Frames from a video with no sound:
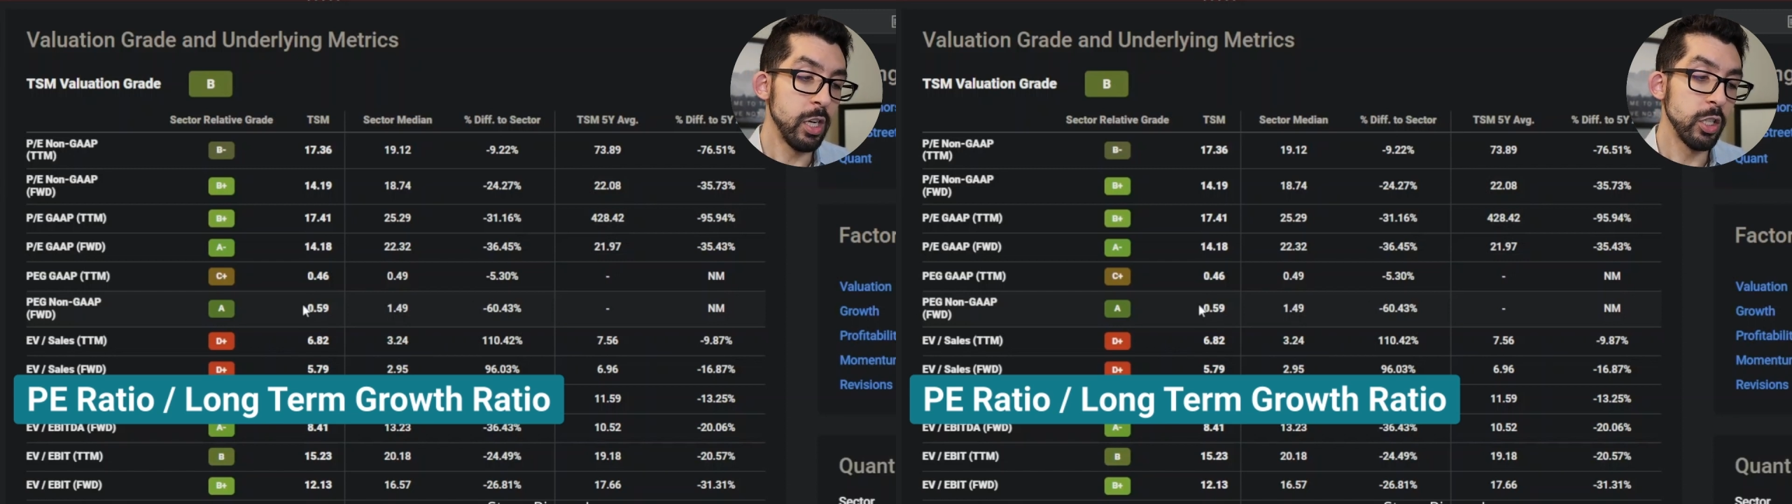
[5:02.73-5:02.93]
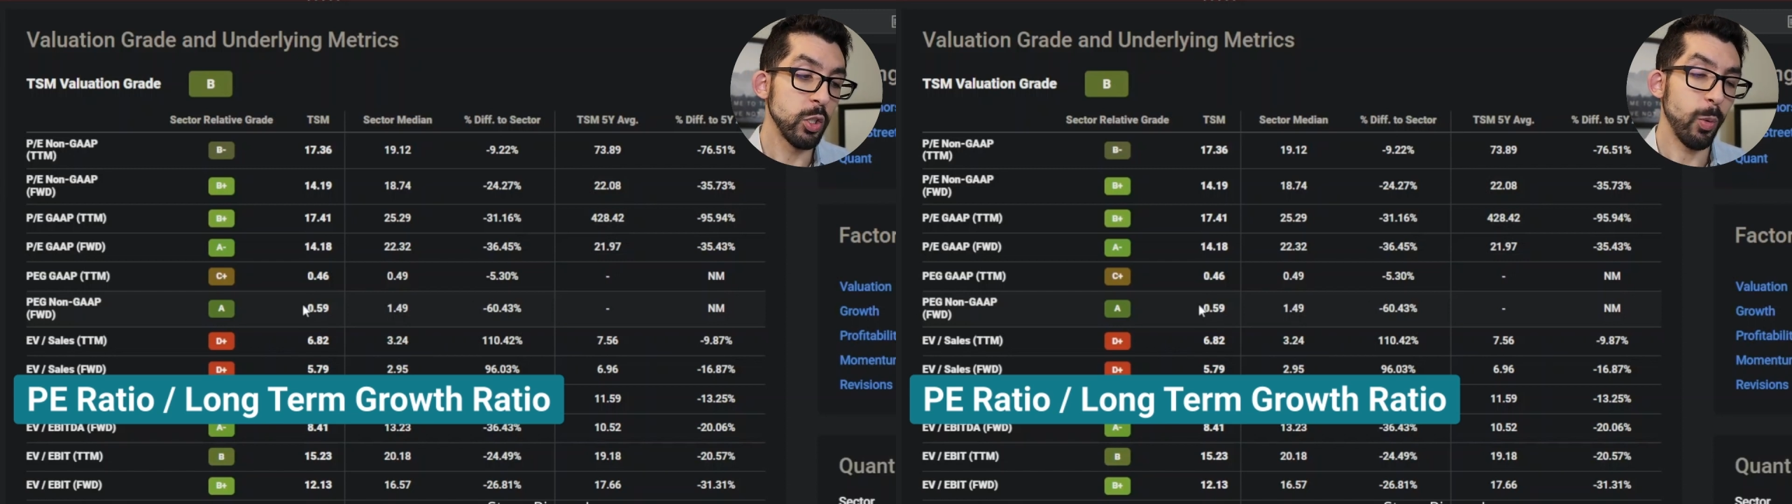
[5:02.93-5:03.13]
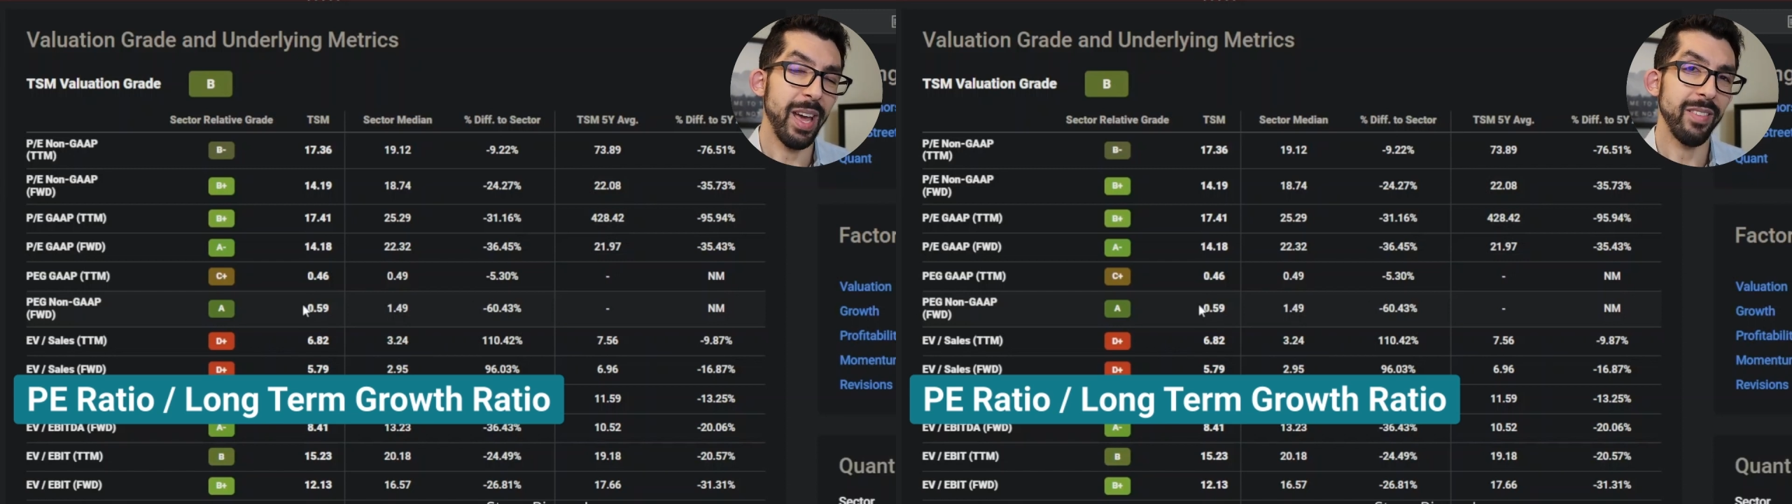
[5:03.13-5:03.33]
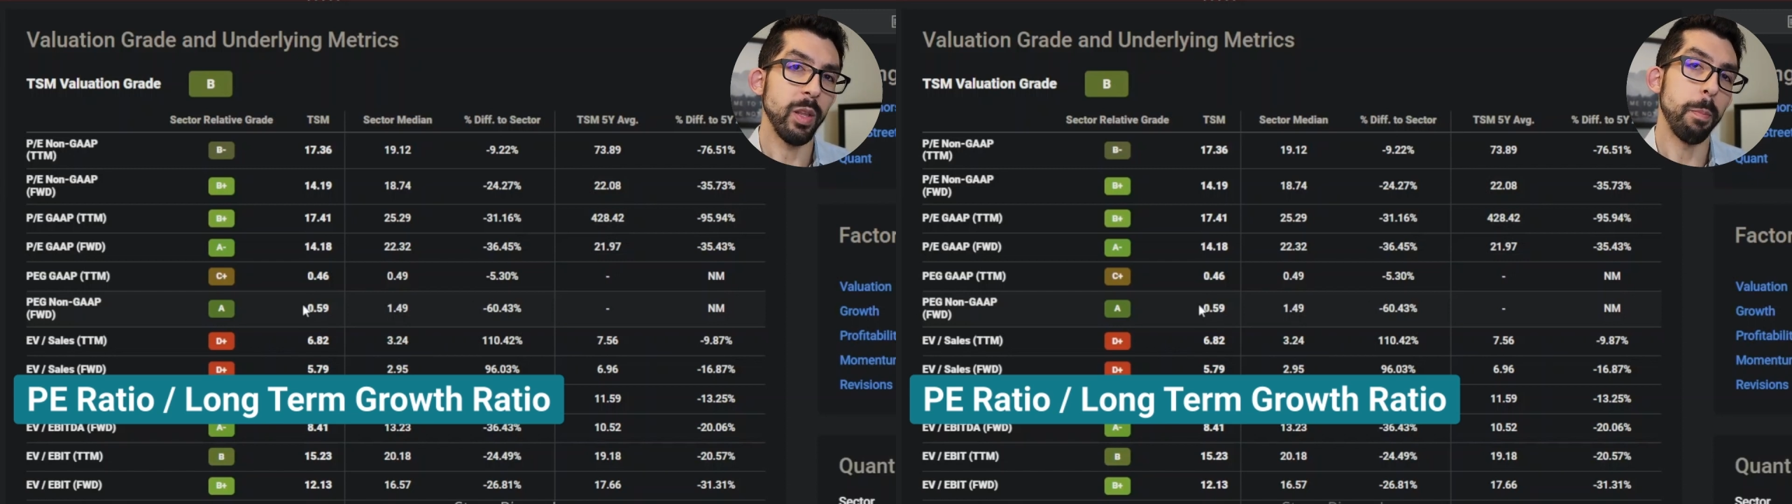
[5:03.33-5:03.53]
So we have the